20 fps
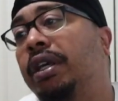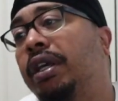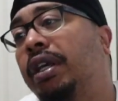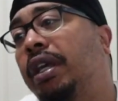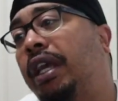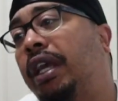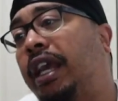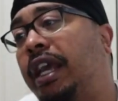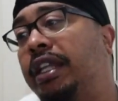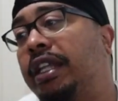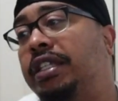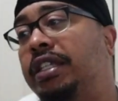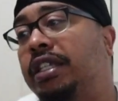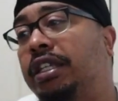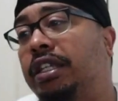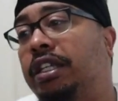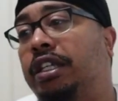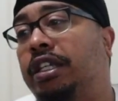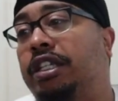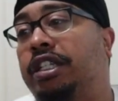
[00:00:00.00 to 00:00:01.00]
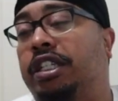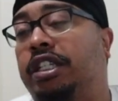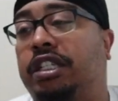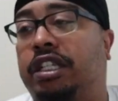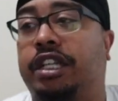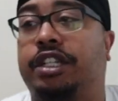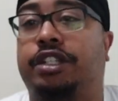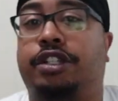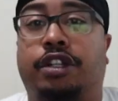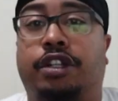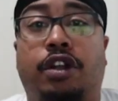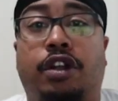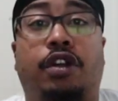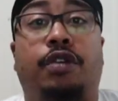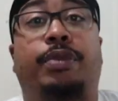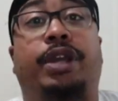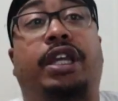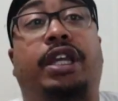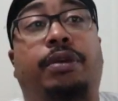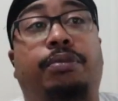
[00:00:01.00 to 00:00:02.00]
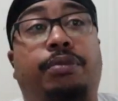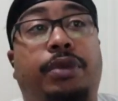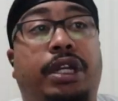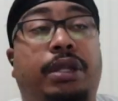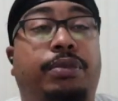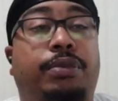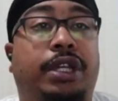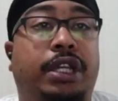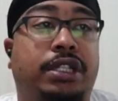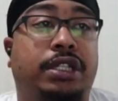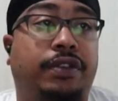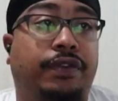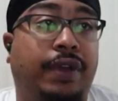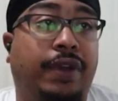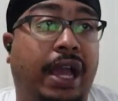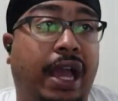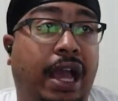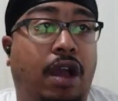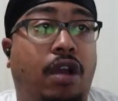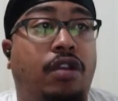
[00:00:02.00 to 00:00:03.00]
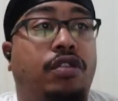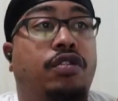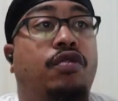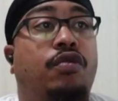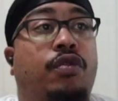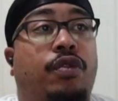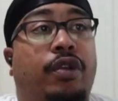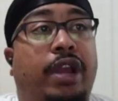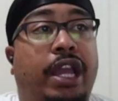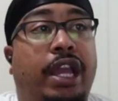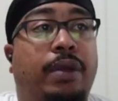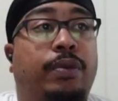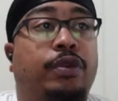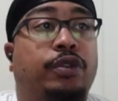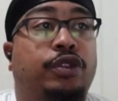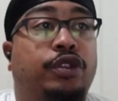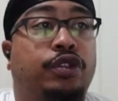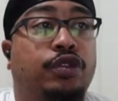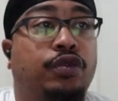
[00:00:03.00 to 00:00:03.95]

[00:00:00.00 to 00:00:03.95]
And to just because you're making money because of how you were able to